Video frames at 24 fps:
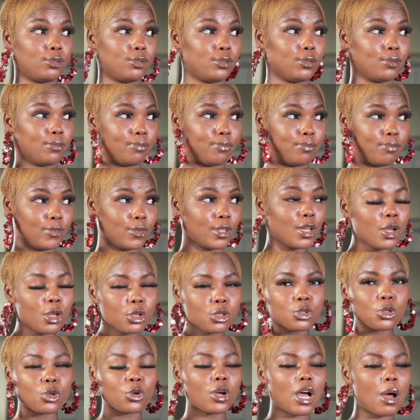Yeah, yeah.
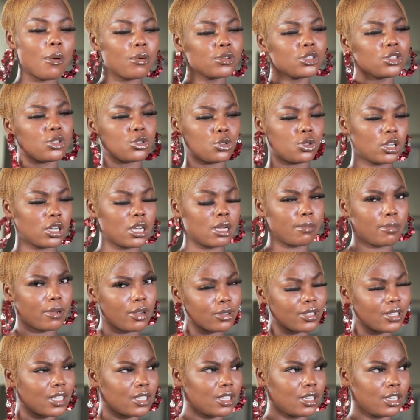So I want you to talk
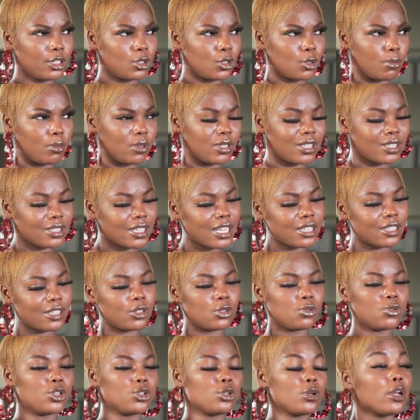about that a little bit. Is that the
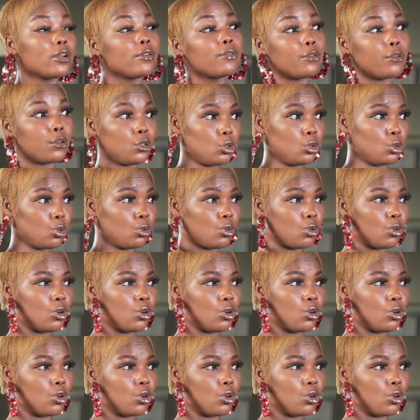situation for you?